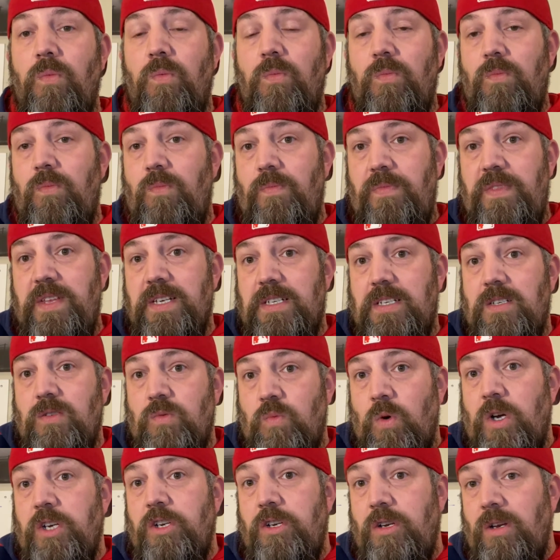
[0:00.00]
this is
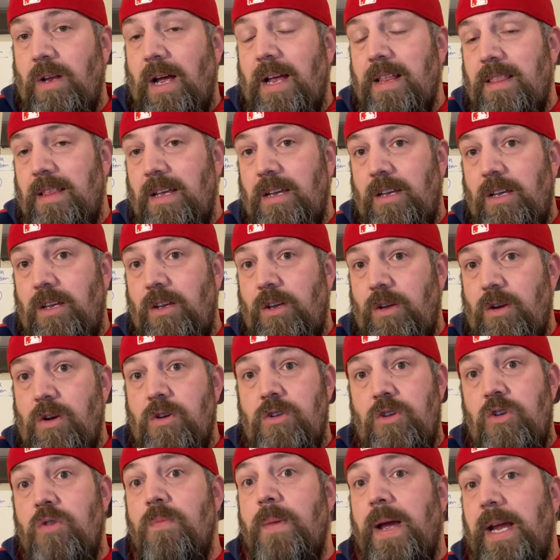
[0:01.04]
what I think
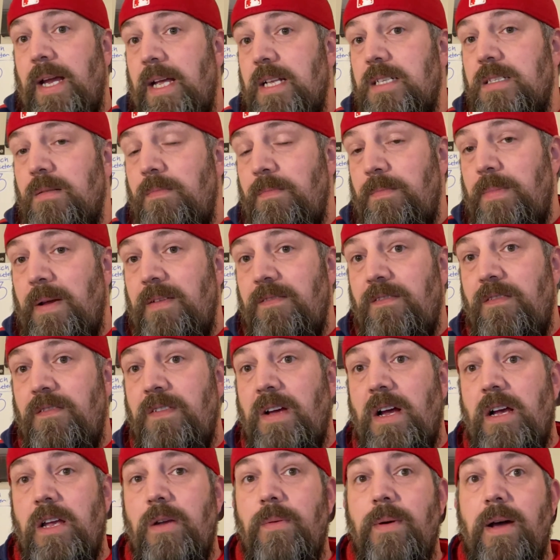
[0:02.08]
you may get some
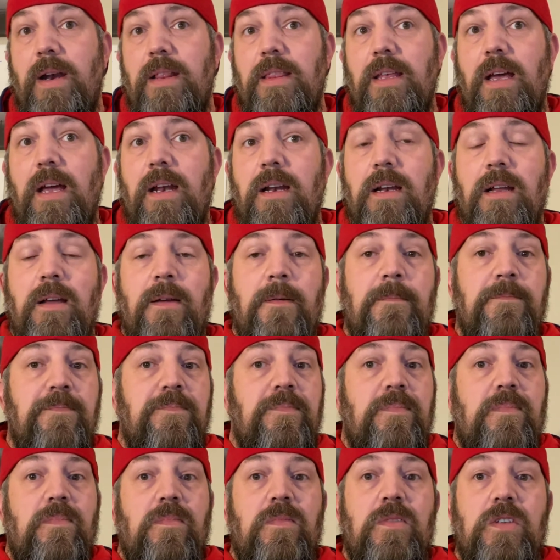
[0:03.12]
value out of that."
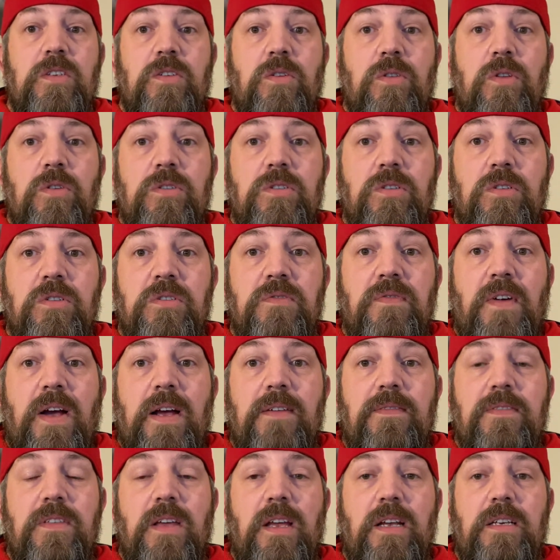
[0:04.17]
So those are those
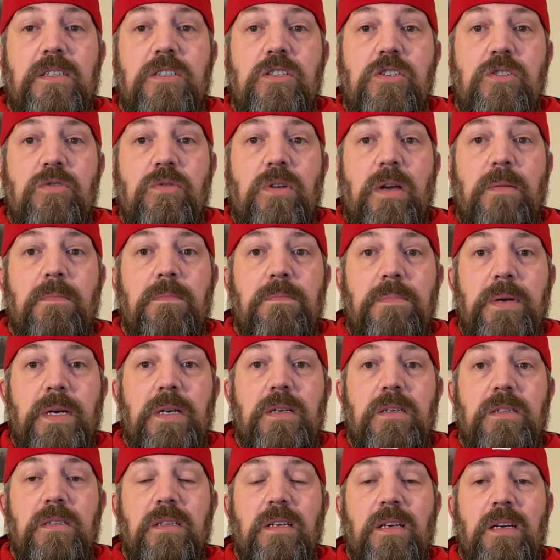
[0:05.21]
5 things you can
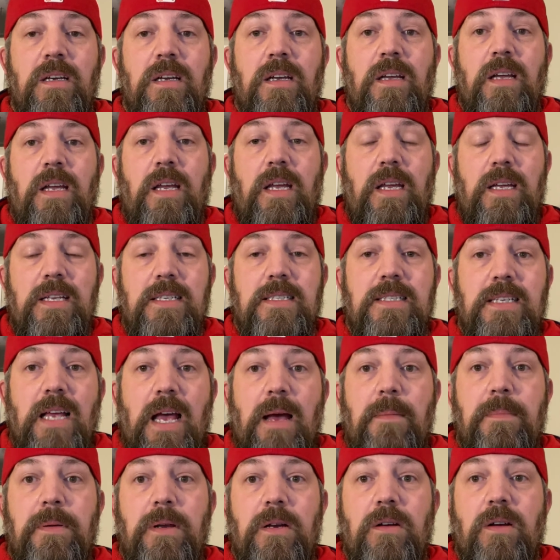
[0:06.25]
build in
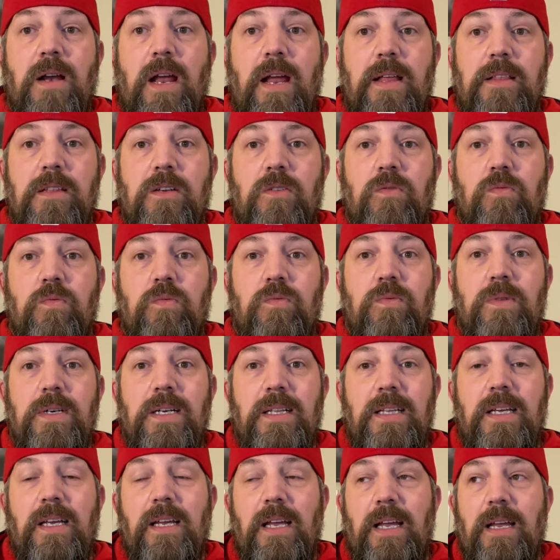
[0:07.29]
Zapier, and they're
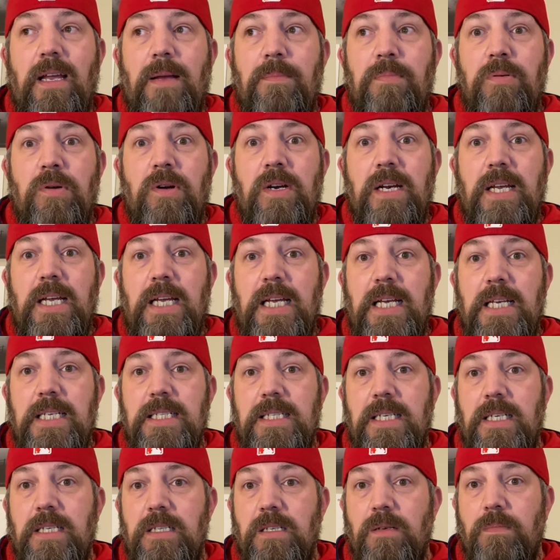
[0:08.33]
really pretty
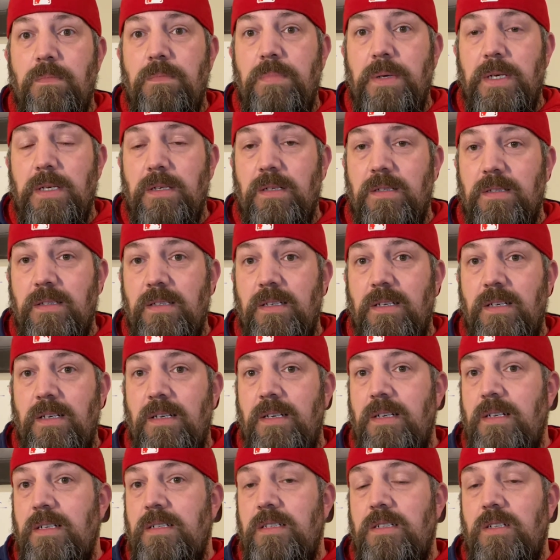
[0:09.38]
easy to build.
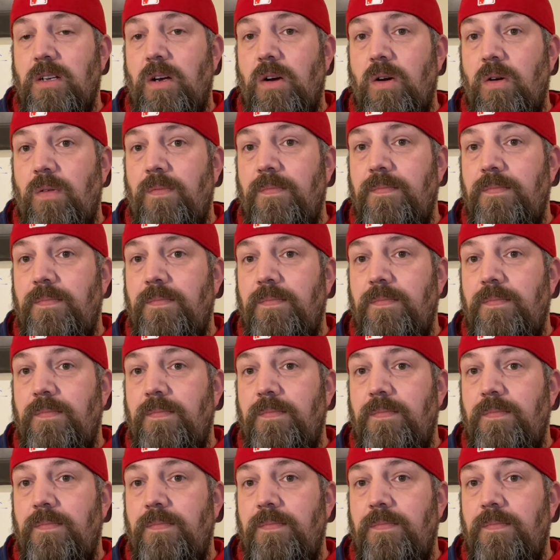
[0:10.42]
So